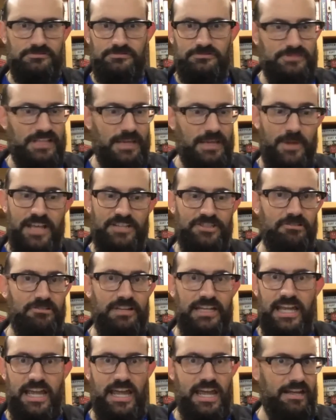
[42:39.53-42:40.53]
They basically
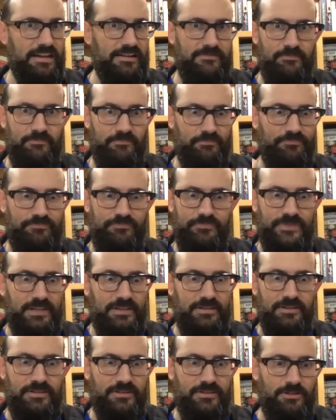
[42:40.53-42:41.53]
get
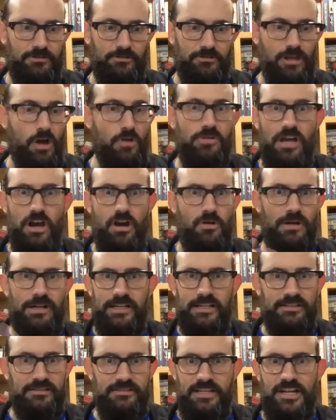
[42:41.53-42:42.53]
the logo
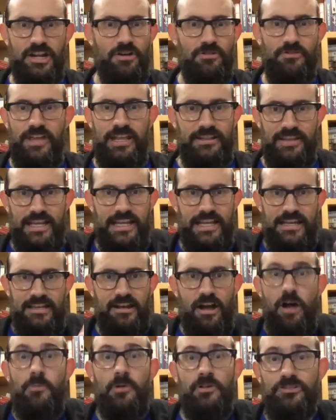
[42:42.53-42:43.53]
and, they get
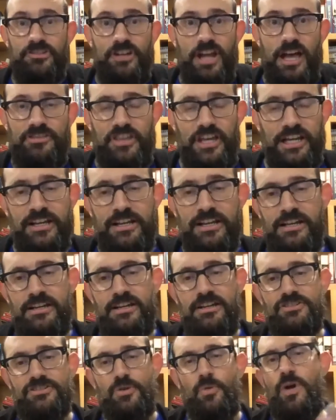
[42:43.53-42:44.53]
almost nothing.
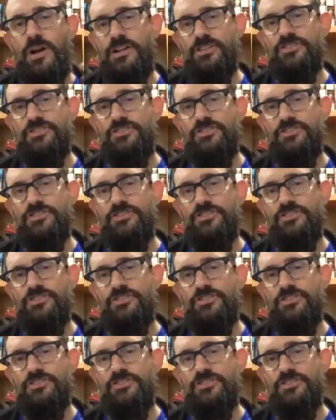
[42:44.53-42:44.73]
So what is the